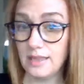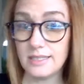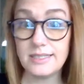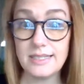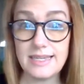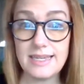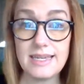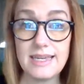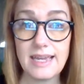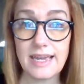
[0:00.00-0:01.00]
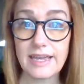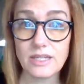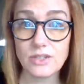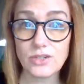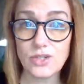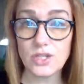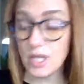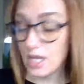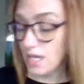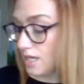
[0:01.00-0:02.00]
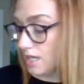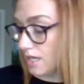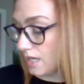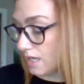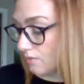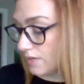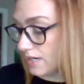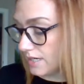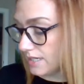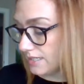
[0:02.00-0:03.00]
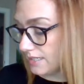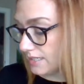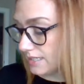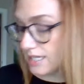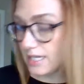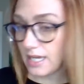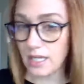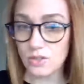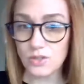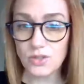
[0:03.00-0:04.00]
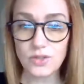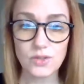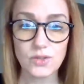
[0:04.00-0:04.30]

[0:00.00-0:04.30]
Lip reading: the TH. And where is the TH?